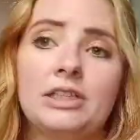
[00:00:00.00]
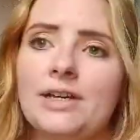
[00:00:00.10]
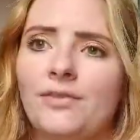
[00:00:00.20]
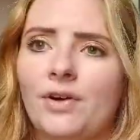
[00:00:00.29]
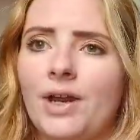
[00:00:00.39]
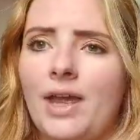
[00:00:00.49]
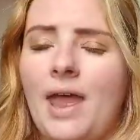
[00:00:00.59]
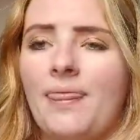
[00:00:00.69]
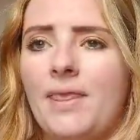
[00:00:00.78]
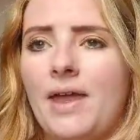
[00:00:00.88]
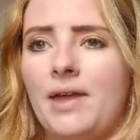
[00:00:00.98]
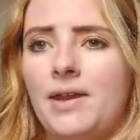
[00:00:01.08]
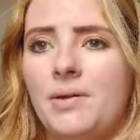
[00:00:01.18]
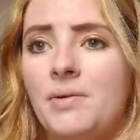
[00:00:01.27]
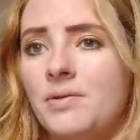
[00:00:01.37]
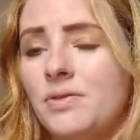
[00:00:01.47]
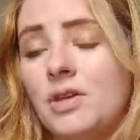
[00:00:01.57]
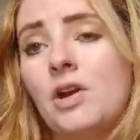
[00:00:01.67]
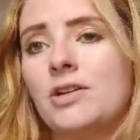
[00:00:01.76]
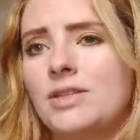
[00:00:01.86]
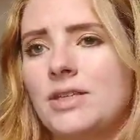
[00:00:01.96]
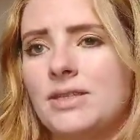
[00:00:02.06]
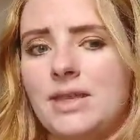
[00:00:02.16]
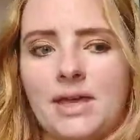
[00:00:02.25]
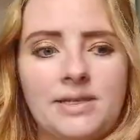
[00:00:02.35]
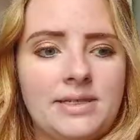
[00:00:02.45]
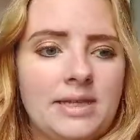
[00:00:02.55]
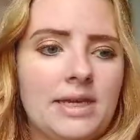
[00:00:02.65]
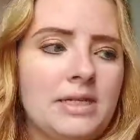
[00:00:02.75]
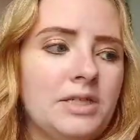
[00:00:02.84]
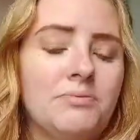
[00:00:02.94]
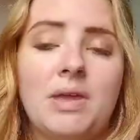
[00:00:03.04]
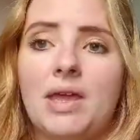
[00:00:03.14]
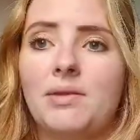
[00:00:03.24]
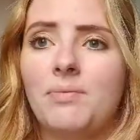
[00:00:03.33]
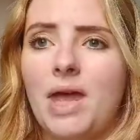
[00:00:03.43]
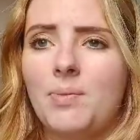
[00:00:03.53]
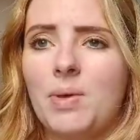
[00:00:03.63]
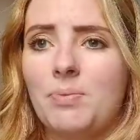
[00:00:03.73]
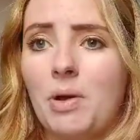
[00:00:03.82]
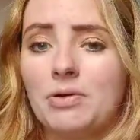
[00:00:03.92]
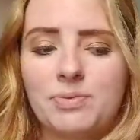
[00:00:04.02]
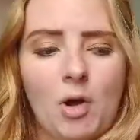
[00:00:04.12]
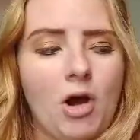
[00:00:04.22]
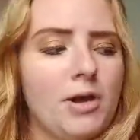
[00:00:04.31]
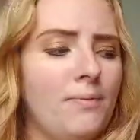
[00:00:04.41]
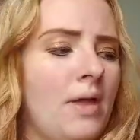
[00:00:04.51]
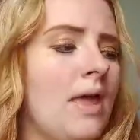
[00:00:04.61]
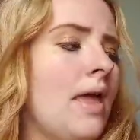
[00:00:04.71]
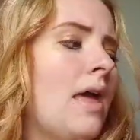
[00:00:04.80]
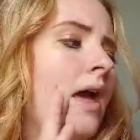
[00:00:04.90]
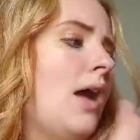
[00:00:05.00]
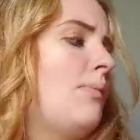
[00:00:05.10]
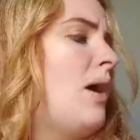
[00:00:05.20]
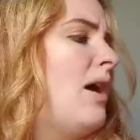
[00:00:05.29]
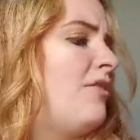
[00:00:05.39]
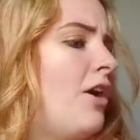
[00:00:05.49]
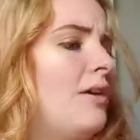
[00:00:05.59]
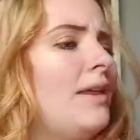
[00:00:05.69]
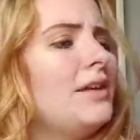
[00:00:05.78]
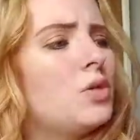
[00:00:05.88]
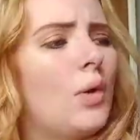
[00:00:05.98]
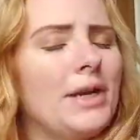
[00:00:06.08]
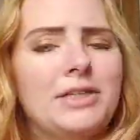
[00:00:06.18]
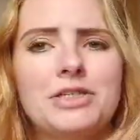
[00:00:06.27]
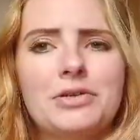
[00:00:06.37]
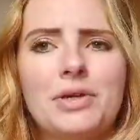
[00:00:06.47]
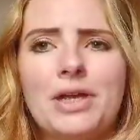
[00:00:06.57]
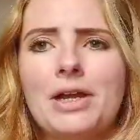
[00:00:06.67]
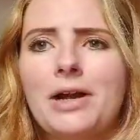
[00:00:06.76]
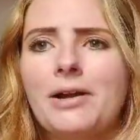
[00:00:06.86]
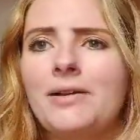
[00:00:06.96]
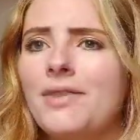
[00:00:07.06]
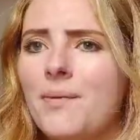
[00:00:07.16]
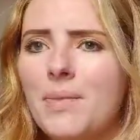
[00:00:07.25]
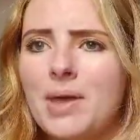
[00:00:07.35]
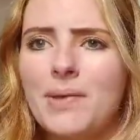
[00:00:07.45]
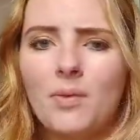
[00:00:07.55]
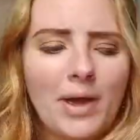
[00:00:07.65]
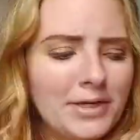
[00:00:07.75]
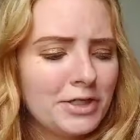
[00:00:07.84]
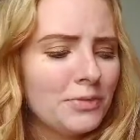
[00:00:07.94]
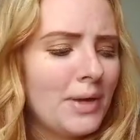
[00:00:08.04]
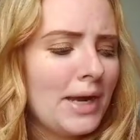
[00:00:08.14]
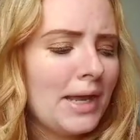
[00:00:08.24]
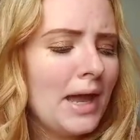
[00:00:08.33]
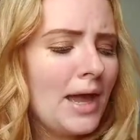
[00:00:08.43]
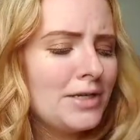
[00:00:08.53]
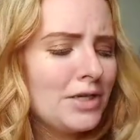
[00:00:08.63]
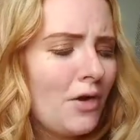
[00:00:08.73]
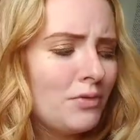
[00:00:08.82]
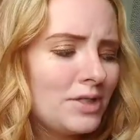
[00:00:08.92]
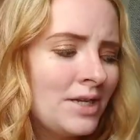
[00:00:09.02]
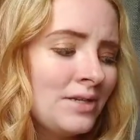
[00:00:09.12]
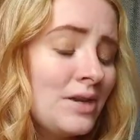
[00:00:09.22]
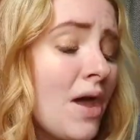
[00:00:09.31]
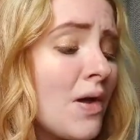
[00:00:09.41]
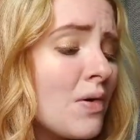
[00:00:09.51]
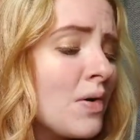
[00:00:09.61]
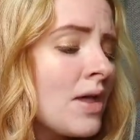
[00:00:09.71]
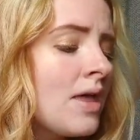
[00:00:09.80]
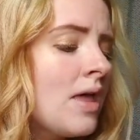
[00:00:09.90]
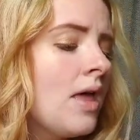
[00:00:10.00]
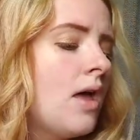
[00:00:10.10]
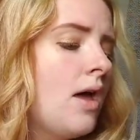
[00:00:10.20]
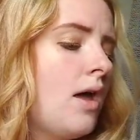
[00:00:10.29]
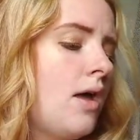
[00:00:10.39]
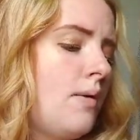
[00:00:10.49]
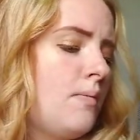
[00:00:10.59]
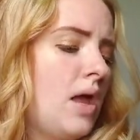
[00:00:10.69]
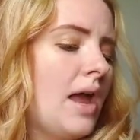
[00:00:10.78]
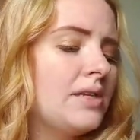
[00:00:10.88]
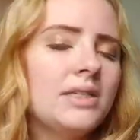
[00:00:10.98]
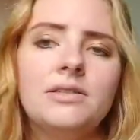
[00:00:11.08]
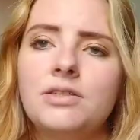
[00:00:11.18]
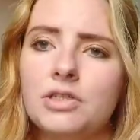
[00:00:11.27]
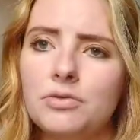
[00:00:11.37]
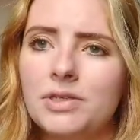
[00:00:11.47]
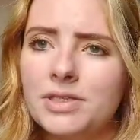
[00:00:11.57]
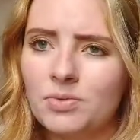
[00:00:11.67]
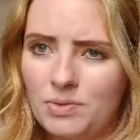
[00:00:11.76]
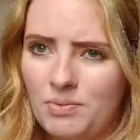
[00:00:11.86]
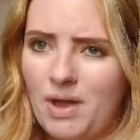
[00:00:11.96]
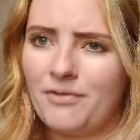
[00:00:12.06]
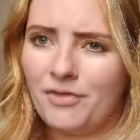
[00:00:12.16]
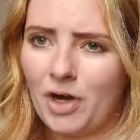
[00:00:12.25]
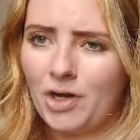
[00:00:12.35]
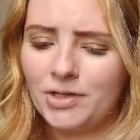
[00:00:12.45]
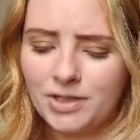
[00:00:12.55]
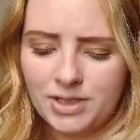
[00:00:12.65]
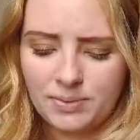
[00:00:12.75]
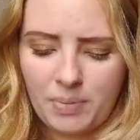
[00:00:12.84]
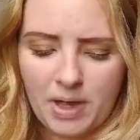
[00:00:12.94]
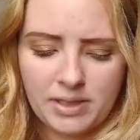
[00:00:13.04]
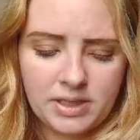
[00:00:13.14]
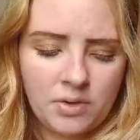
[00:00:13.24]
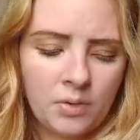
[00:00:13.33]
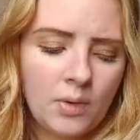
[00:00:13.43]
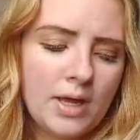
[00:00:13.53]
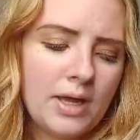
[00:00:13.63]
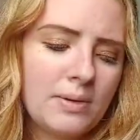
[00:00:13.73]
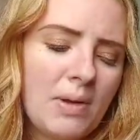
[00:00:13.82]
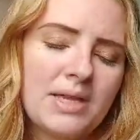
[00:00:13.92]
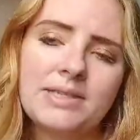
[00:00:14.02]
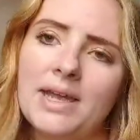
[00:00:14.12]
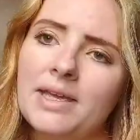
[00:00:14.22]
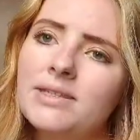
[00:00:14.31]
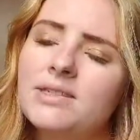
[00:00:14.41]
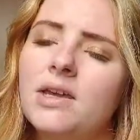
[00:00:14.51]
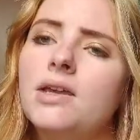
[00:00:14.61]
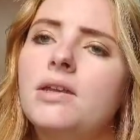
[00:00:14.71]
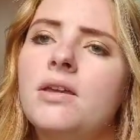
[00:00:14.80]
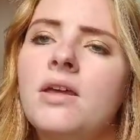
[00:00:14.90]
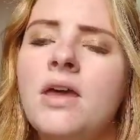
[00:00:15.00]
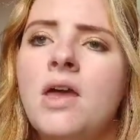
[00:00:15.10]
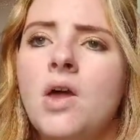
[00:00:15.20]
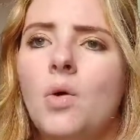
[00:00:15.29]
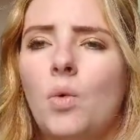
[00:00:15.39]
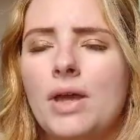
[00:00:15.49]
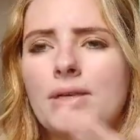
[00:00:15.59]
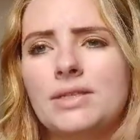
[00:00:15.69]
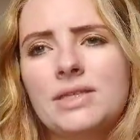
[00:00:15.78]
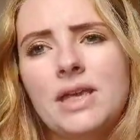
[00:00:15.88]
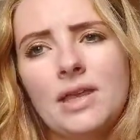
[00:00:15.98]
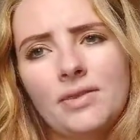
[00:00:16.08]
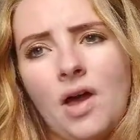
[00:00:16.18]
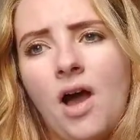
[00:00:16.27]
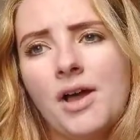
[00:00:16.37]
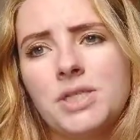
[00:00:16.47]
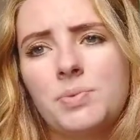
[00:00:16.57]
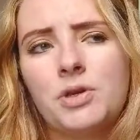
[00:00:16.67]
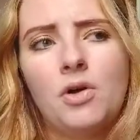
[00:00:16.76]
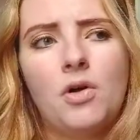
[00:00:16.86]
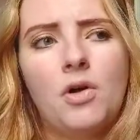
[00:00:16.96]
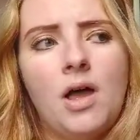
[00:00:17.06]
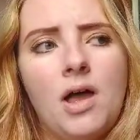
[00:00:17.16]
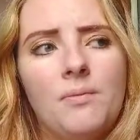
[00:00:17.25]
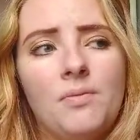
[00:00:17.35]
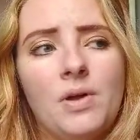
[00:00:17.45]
delivery, and then the nurses that see to me and baby postpartum. I've got like 22 here. That may way too many. I don't know. I didn't do this with my first, but when my second son was in the hospital